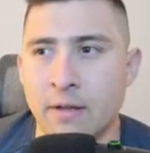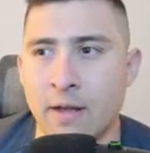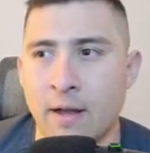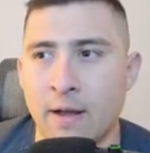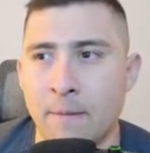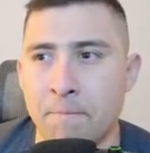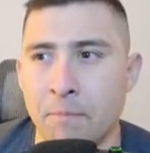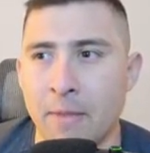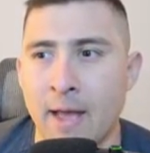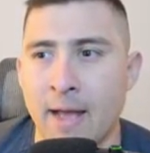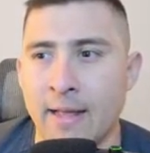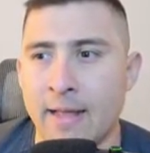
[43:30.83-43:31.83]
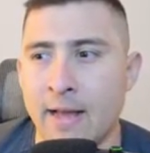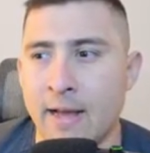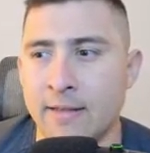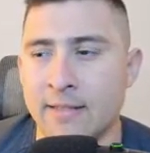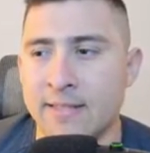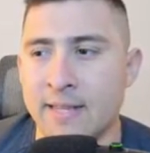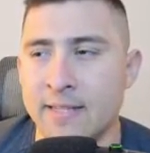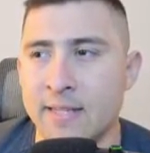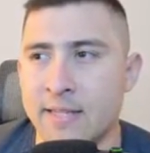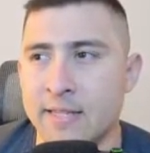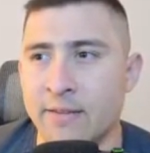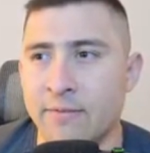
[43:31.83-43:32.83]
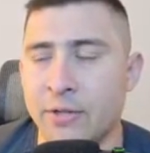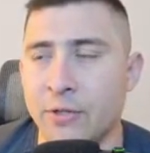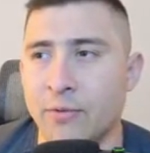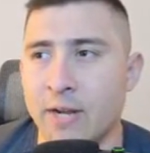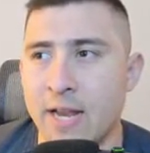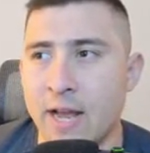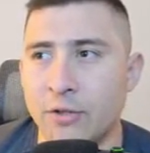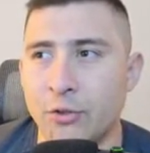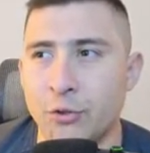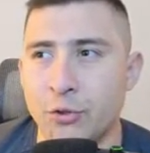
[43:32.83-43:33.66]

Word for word: Um, I got the sensitivity right now too.